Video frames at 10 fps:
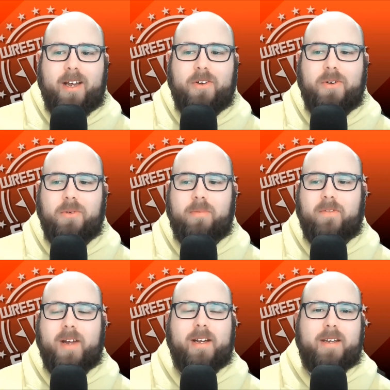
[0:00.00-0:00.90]
uh, who
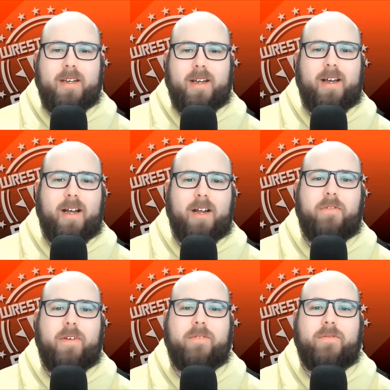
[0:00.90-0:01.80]
provided uh,
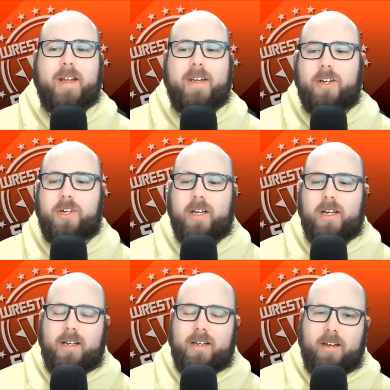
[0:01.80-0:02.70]
unfair advantage.
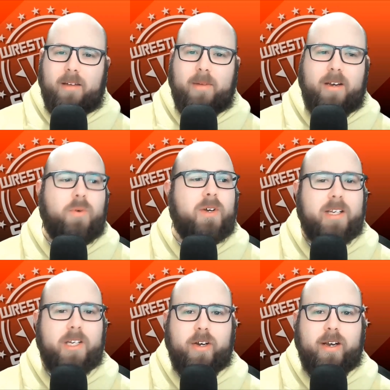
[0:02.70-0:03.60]
Damien
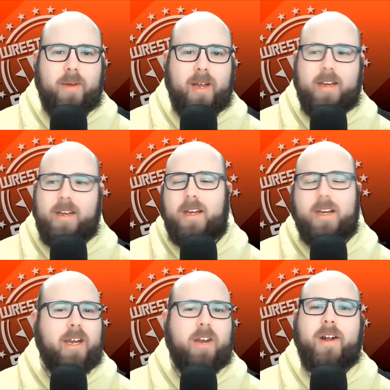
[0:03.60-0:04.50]
noticed this straight away and
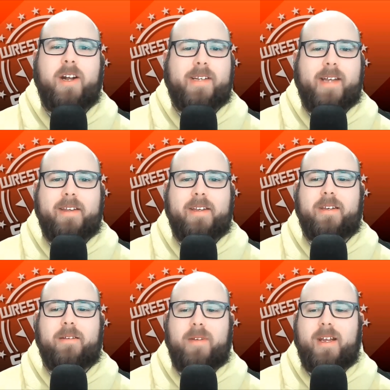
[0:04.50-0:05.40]
he, arranged Santa
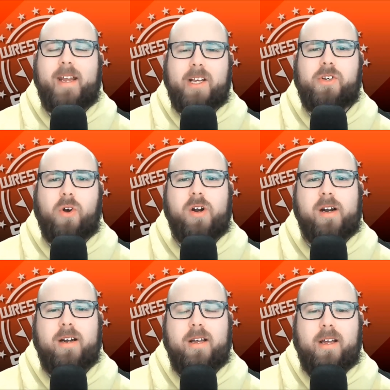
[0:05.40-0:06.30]
to be in his
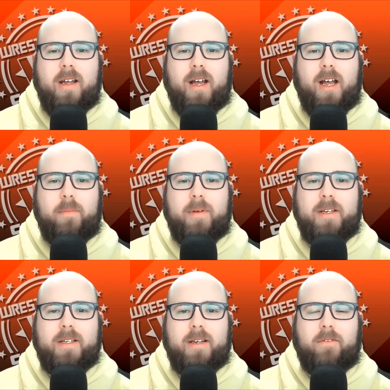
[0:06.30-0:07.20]
corner. Uh,
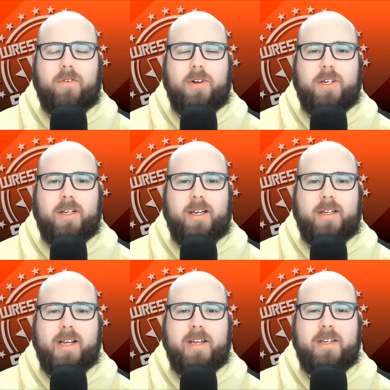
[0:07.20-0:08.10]
but unfortunately,
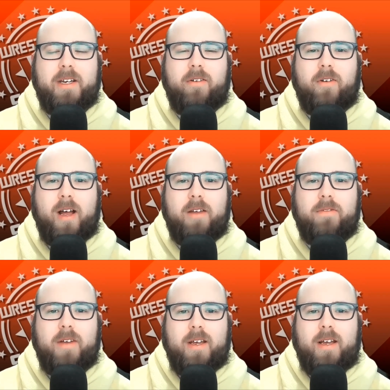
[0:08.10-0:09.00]
Santa didn't
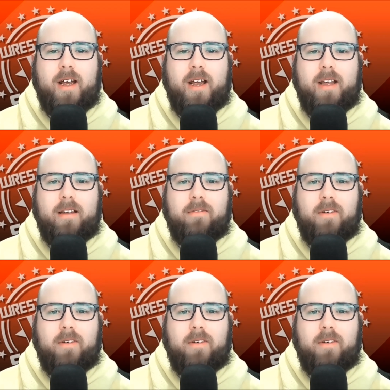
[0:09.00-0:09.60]
arrive uh,